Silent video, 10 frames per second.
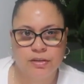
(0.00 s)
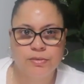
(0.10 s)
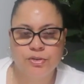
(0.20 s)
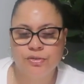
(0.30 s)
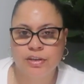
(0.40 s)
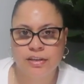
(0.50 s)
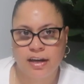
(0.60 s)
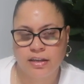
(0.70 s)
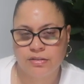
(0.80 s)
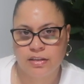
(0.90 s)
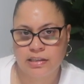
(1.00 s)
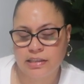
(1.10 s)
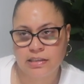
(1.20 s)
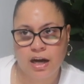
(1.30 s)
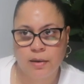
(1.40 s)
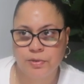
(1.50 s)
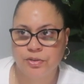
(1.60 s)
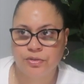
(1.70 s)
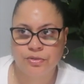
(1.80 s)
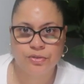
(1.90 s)
I mean, you can cancel that, it's
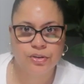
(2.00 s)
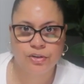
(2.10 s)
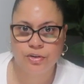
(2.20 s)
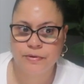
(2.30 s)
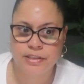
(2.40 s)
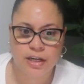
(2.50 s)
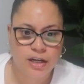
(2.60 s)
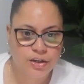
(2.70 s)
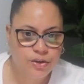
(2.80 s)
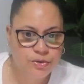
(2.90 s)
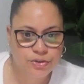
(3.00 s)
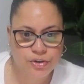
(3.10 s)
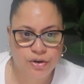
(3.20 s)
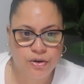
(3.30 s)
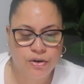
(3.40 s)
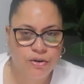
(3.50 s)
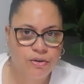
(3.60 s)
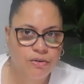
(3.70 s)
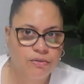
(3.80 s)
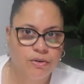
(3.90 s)
optional. You can always use your
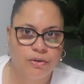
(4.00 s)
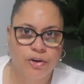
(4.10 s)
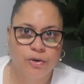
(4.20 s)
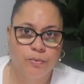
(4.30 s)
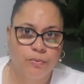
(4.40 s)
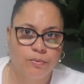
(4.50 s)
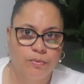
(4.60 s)
own or